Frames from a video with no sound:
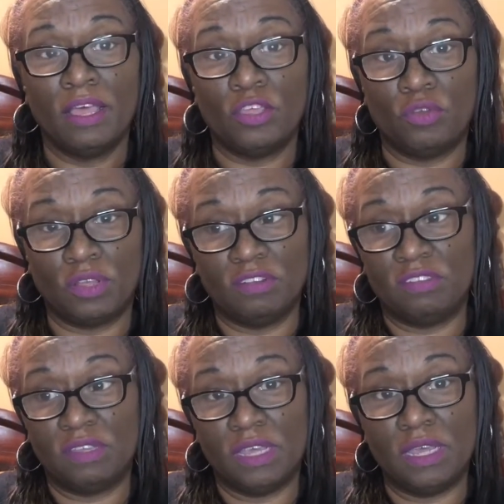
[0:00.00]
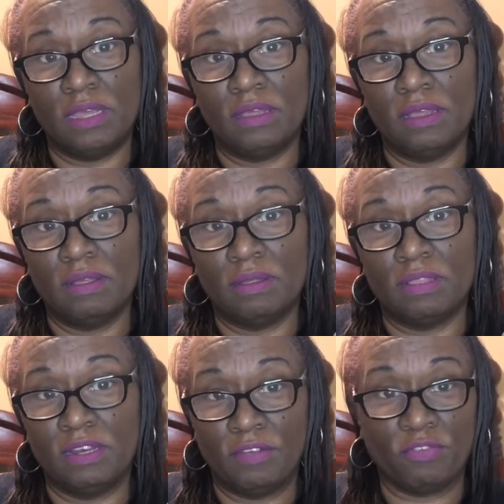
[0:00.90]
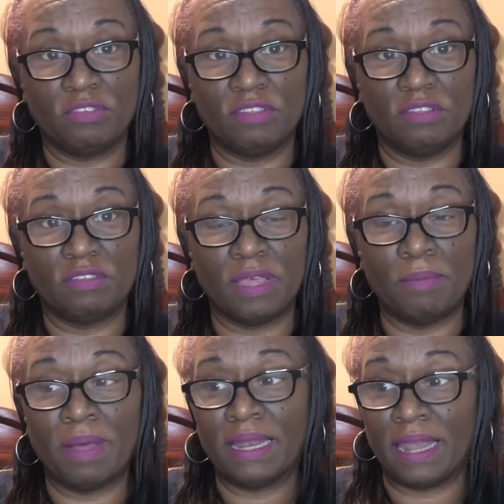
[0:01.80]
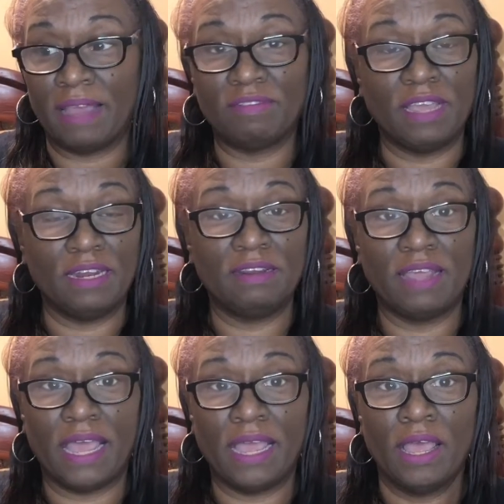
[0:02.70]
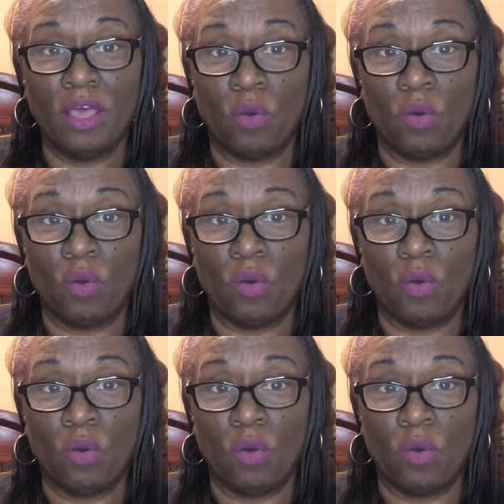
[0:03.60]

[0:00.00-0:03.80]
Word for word: You can see the differences in my life day to day,